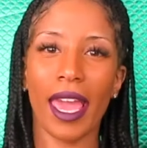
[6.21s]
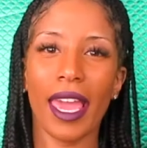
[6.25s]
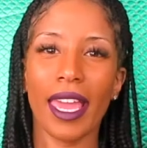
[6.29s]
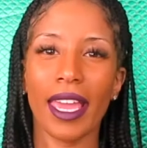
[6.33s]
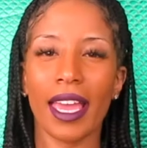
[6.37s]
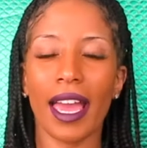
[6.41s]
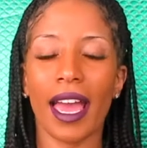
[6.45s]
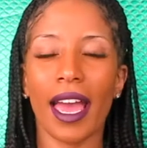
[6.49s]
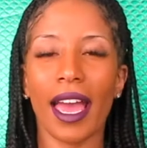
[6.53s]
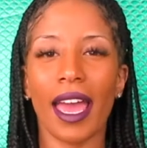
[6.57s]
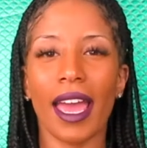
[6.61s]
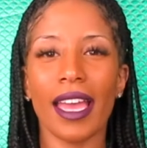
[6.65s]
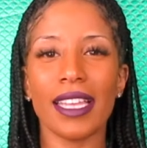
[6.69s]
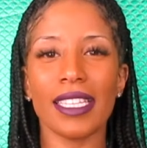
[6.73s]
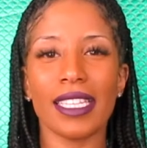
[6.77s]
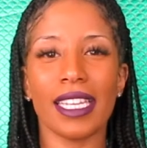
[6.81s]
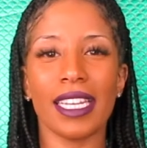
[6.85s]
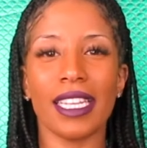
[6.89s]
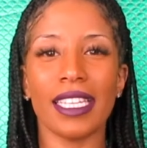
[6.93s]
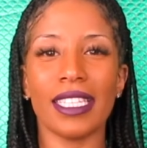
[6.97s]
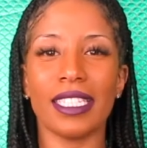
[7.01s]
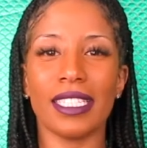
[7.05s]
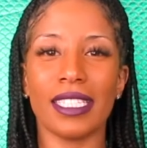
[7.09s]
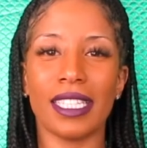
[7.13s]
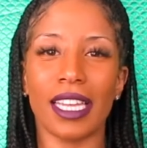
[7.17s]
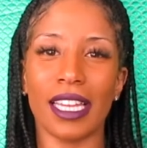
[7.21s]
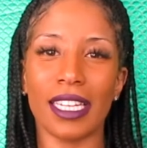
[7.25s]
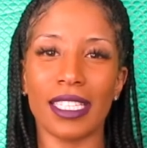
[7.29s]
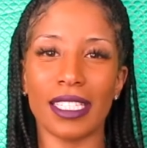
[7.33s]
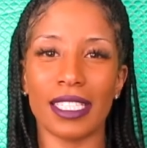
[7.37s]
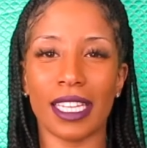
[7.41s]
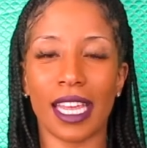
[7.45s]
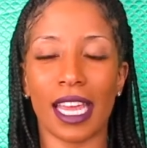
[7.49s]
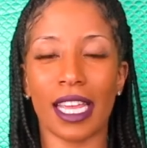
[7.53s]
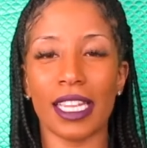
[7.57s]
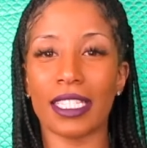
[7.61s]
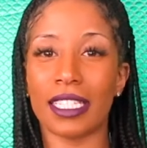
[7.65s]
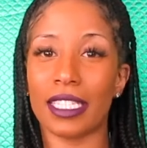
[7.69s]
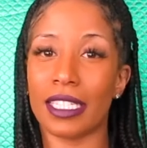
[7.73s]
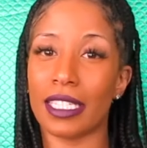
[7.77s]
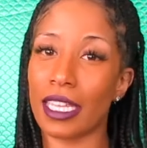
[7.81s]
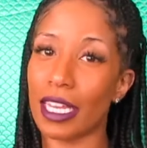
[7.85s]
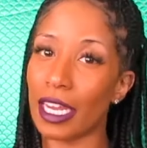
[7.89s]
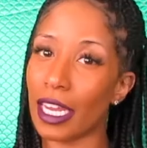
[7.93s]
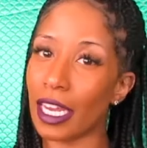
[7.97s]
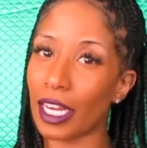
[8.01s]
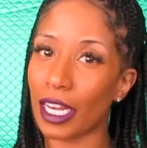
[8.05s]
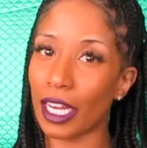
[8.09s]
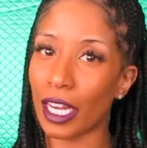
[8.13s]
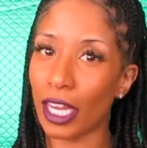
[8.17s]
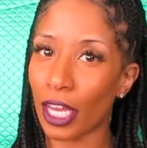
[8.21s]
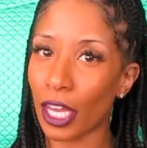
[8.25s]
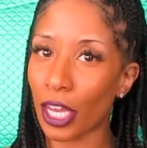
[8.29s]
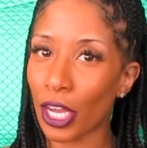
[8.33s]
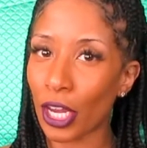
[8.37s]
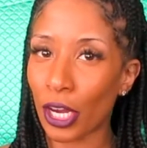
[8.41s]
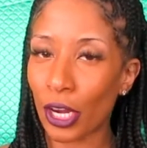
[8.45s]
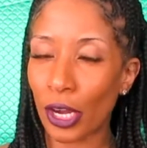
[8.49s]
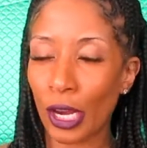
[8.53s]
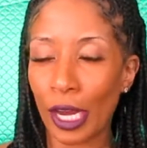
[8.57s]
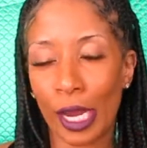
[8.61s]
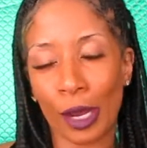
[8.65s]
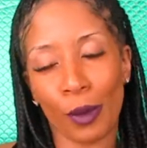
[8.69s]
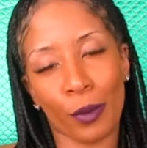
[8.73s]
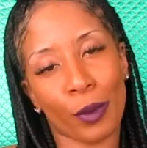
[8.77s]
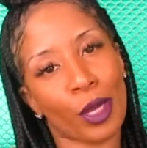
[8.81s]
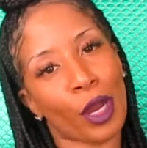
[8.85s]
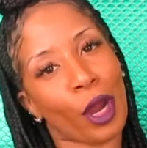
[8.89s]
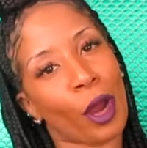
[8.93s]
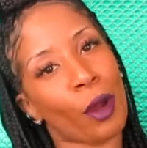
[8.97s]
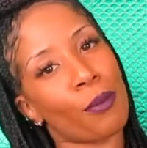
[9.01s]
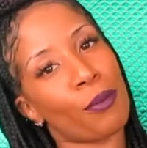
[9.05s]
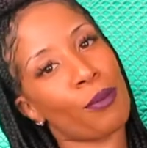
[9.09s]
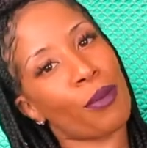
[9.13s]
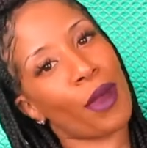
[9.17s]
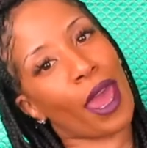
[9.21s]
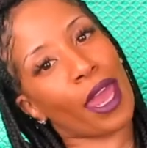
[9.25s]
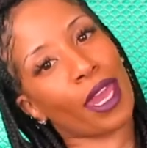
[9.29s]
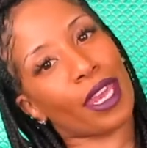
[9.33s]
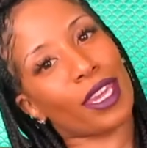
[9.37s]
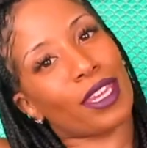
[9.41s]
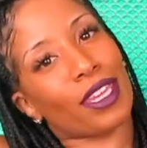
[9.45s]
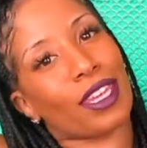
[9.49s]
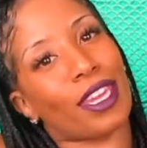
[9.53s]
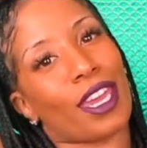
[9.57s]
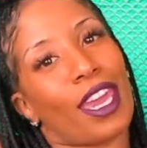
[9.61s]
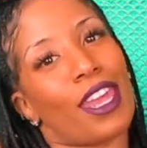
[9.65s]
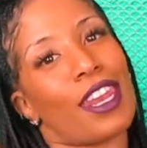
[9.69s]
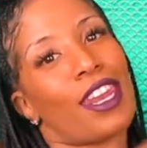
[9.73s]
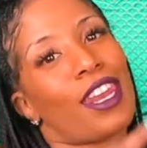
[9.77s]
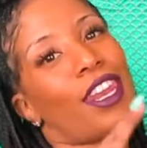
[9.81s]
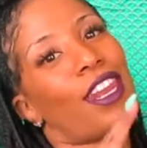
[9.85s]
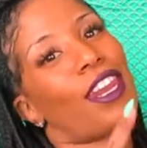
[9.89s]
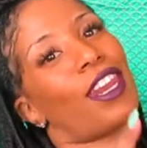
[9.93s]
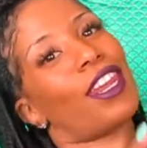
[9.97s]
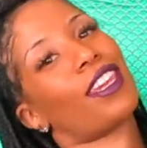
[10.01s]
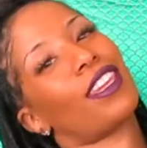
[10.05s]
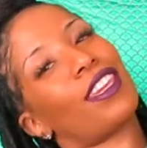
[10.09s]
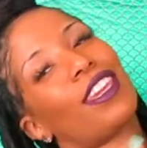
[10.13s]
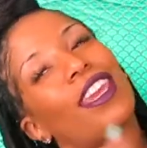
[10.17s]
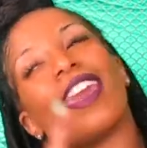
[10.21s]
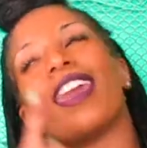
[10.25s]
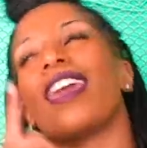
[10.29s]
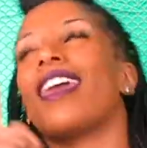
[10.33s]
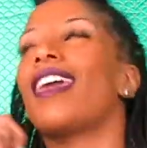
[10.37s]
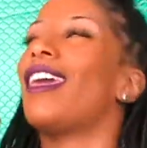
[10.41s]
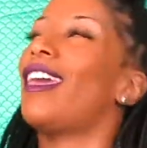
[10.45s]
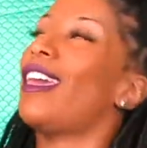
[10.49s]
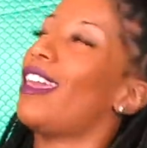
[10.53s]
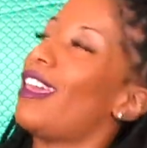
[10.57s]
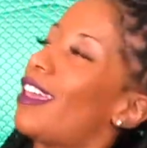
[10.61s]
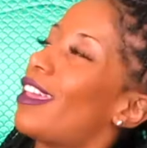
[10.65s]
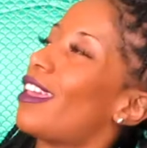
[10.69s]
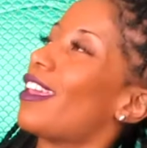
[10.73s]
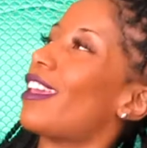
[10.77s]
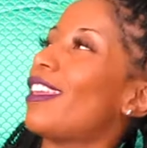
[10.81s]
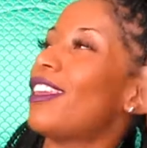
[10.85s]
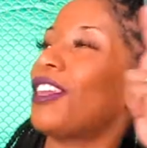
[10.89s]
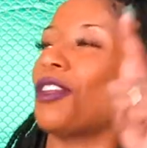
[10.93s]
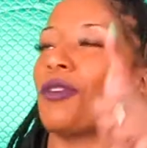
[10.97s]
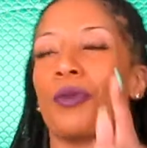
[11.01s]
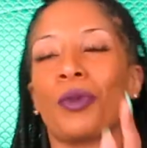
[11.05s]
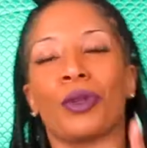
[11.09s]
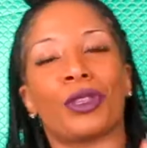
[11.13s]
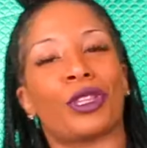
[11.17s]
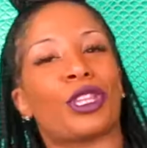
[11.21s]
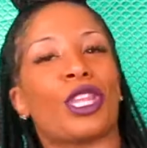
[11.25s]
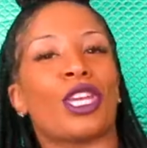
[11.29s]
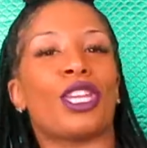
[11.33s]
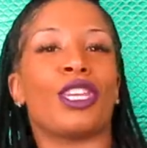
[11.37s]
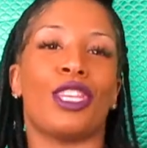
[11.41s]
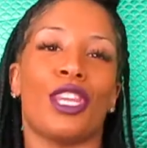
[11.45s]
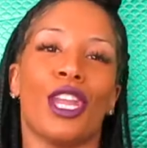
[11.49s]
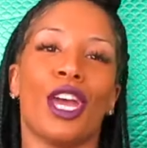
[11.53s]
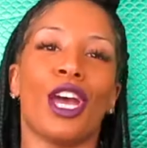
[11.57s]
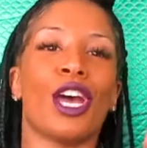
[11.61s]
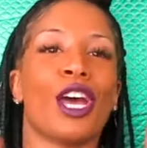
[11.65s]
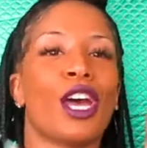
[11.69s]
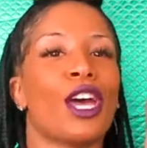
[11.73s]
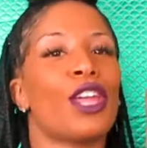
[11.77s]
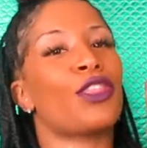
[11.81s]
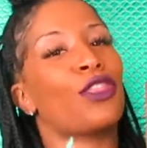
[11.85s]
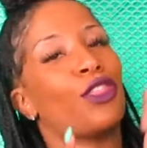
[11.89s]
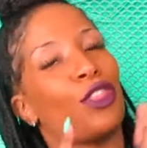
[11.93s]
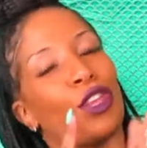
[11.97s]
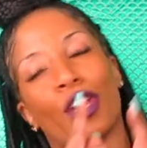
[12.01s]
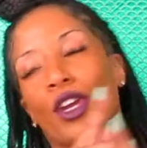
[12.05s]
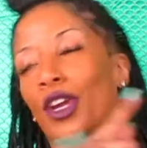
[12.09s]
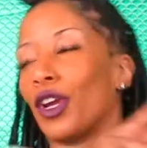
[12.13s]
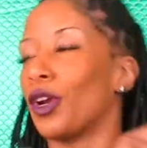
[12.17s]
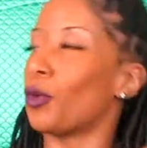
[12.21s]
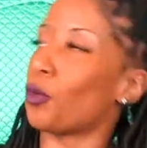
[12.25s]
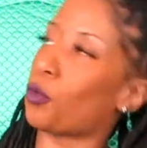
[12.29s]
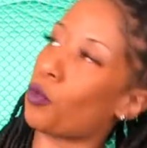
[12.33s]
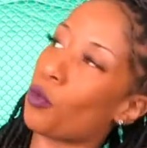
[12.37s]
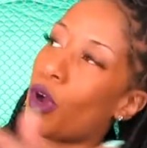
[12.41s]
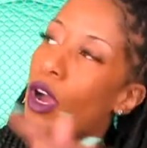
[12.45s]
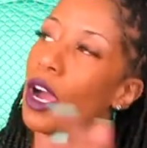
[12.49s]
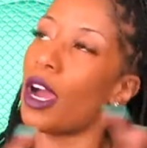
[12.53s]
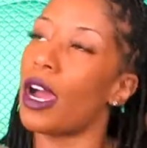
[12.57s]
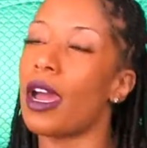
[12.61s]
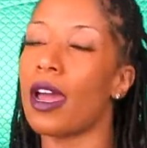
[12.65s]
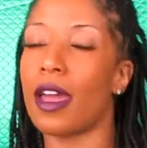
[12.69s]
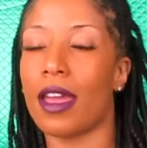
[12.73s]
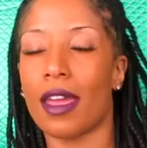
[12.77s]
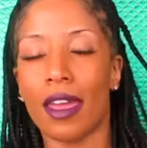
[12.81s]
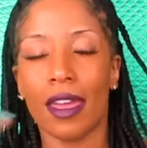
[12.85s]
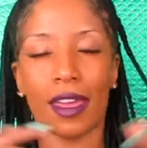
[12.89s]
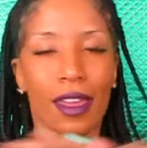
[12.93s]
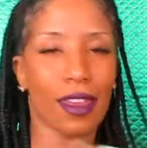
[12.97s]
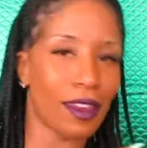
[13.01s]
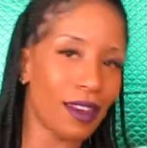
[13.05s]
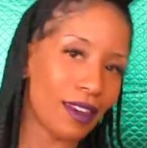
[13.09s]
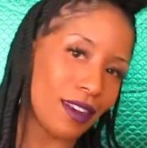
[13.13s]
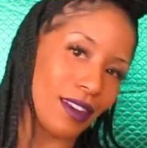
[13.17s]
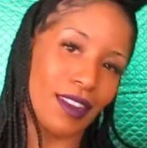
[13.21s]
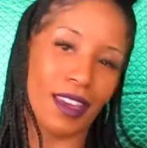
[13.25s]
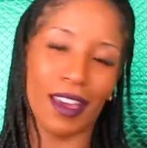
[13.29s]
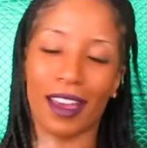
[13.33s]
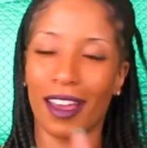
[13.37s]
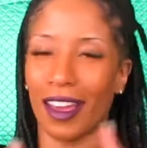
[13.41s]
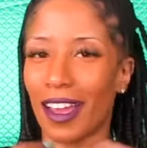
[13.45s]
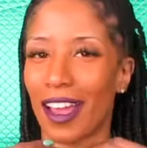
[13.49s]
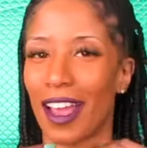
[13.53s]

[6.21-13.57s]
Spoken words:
Hey guys, it is SunsetSyd here, and we are back at it again with another one.